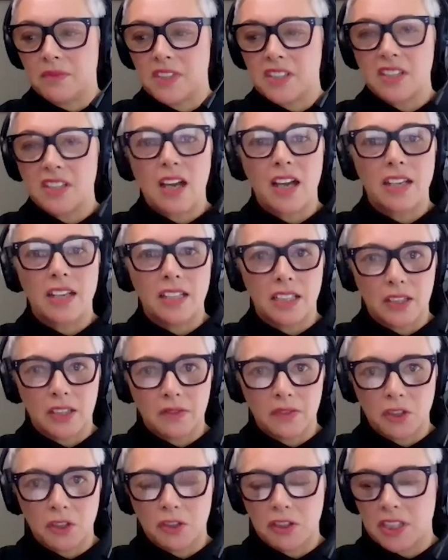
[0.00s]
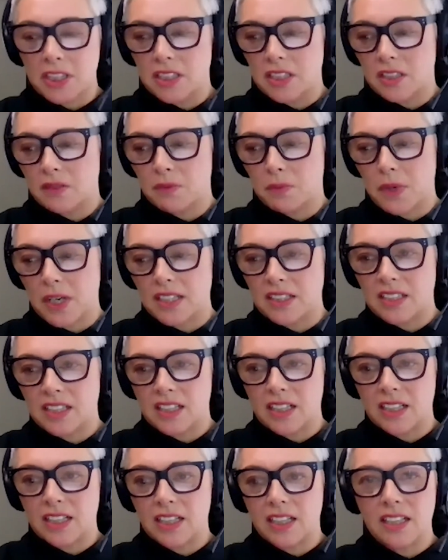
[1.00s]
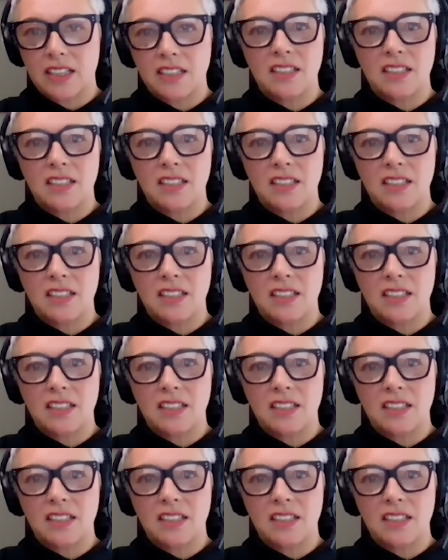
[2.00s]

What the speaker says: signing of the Treaty of Waitangi.